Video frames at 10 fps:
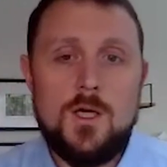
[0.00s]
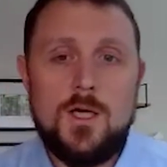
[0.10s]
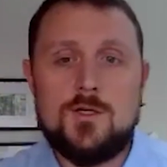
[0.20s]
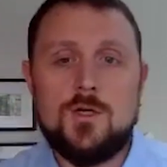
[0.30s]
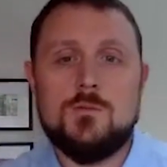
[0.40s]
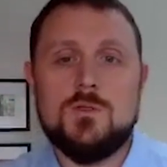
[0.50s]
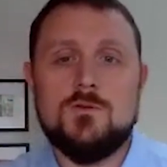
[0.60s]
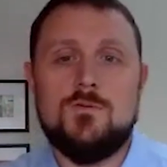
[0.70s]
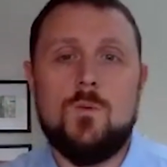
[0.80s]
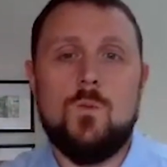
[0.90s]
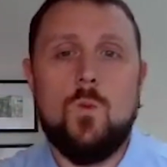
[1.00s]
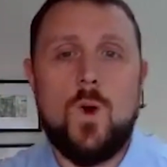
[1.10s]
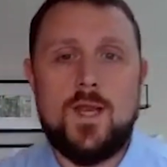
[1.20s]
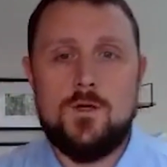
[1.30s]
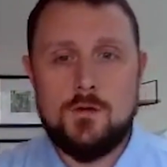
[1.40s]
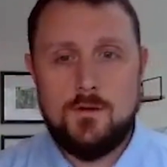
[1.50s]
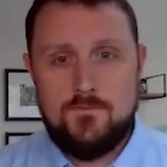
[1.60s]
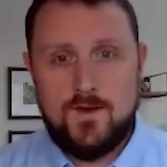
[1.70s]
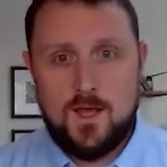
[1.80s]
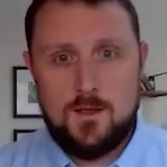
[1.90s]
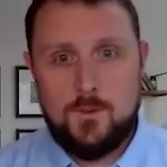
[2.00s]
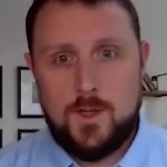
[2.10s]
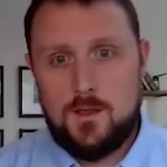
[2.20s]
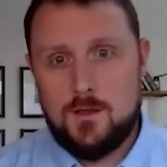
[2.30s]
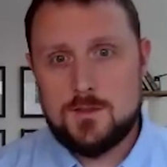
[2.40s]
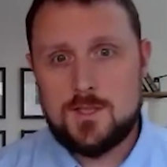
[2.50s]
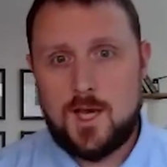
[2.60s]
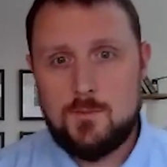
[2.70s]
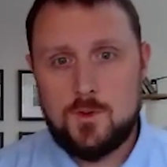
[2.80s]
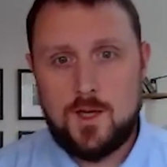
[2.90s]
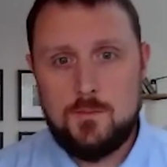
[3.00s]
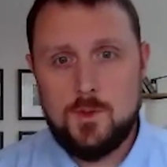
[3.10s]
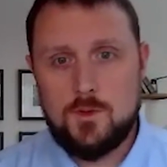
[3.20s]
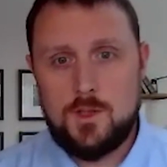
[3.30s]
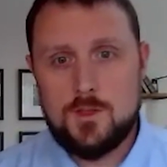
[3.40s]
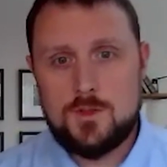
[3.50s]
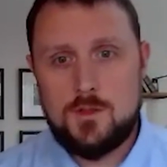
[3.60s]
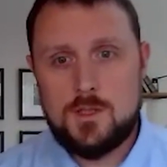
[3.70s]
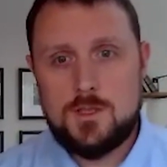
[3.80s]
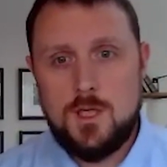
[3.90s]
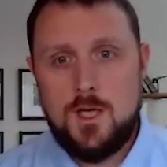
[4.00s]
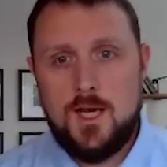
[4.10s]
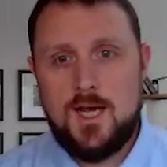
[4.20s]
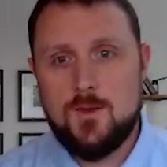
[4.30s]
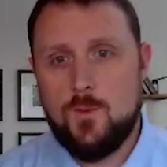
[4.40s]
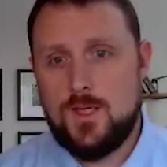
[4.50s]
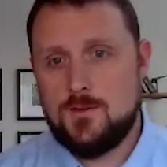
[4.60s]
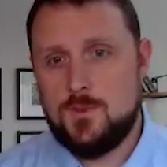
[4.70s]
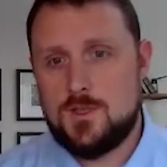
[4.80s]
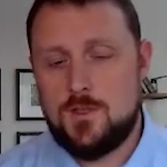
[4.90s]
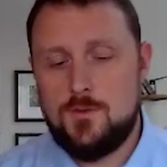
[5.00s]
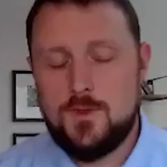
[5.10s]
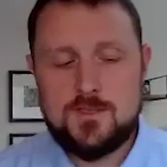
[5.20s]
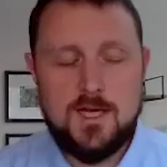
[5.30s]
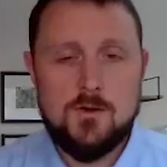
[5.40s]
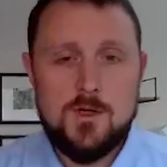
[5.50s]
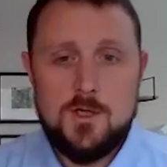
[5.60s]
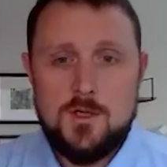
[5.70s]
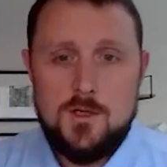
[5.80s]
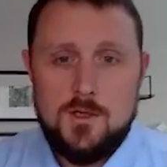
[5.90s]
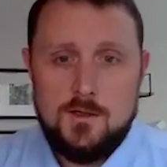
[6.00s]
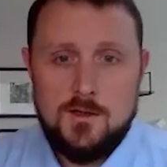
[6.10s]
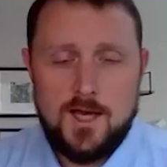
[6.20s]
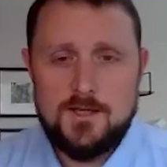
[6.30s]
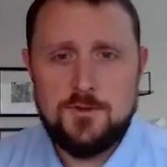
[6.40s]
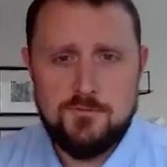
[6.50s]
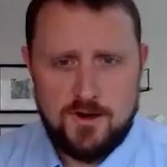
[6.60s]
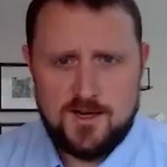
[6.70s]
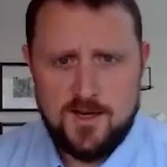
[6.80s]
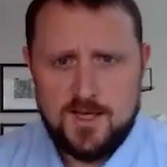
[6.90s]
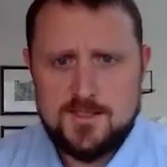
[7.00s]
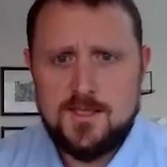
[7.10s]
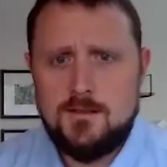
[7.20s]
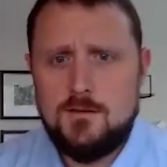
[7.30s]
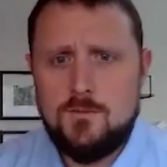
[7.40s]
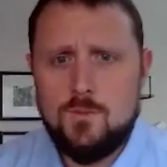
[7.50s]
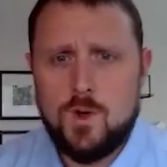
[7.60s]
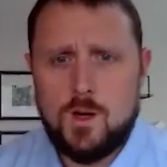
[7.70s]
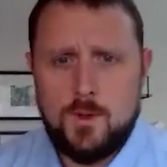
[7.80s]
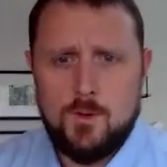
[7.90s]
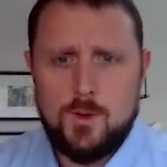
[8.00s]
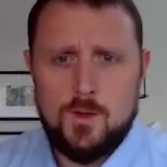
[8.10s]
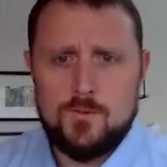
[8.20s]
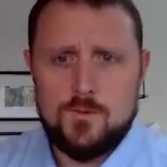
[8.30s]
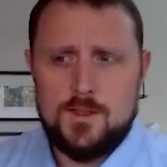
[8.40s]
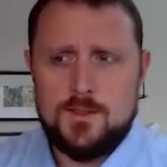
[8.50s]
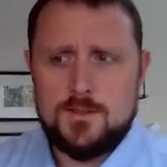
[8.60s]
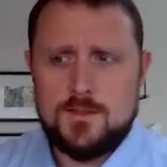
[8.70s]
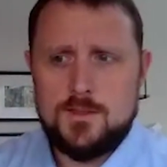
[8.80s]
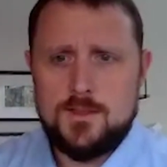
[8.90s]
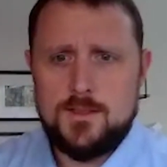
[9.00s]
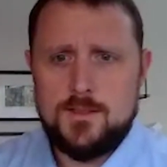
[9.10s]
in terms of when you're evaluating your cyber liability insurance and the ways in which to do this. Now, I do recognize that what I'm going over is